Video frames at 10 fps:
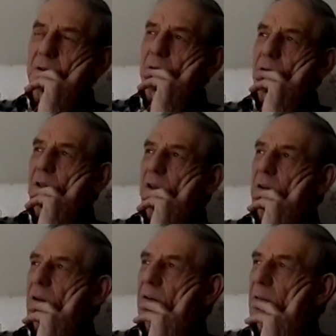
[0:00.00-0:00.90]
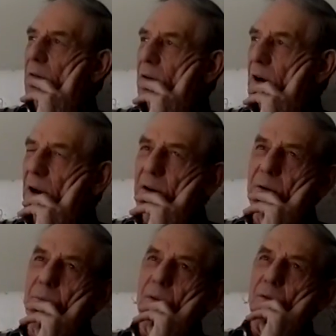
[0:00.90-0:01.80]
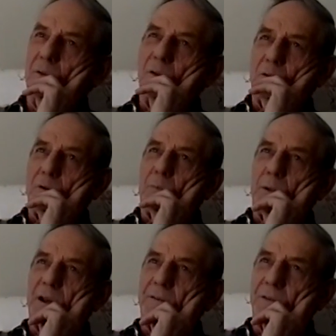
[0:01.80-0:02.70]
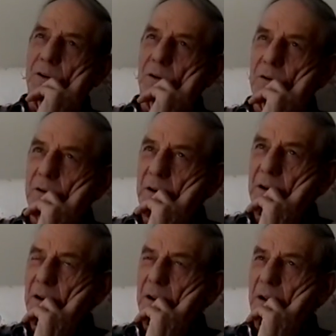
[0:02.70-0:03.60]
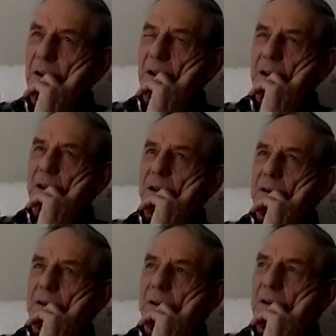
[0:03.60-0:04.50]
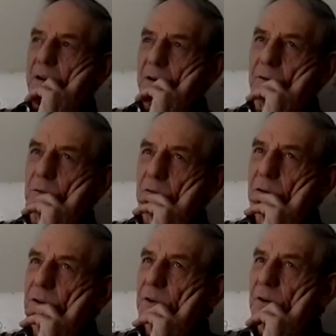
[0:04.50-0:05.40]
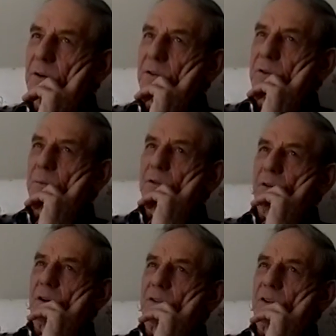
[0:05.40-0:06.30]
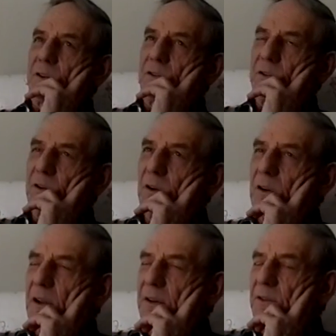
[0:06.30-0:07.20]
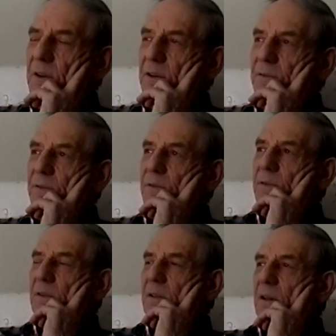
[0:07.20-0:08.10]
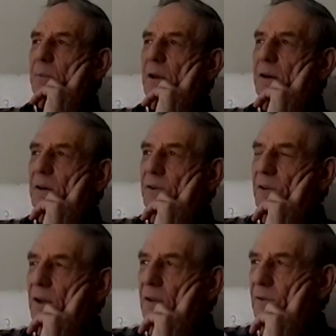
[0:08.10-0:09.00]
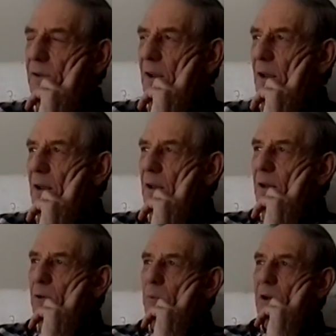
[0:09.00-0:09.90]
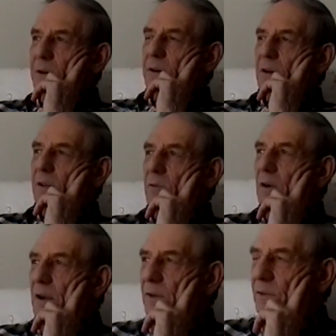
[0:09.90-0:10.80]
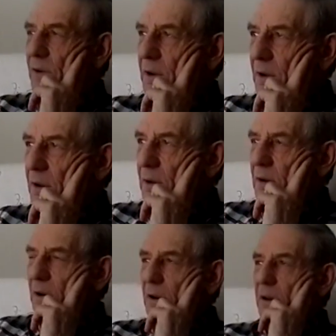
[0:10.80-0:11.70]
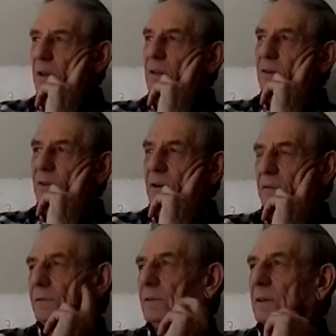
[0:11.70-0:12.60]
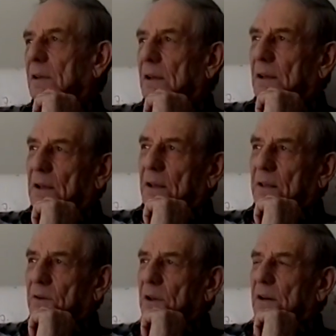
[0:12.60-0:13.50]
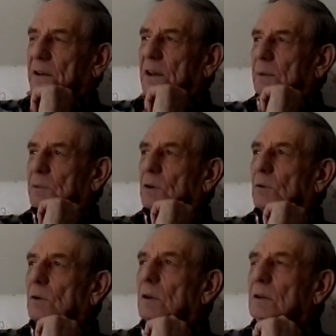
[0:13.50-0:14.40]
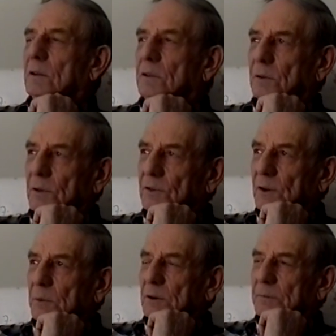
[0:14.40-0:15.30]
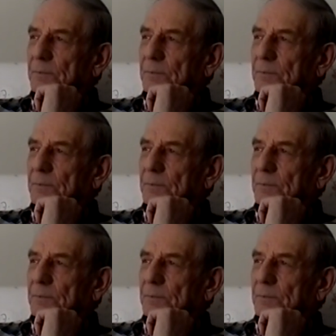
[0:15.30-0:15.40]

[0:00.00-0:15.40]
well, they dried their own beef, you know, and liverwurst, summer sausage, and all that stuff they made themselves. But otherwise, a lot of the other stuff that we had to keep cool through the summer,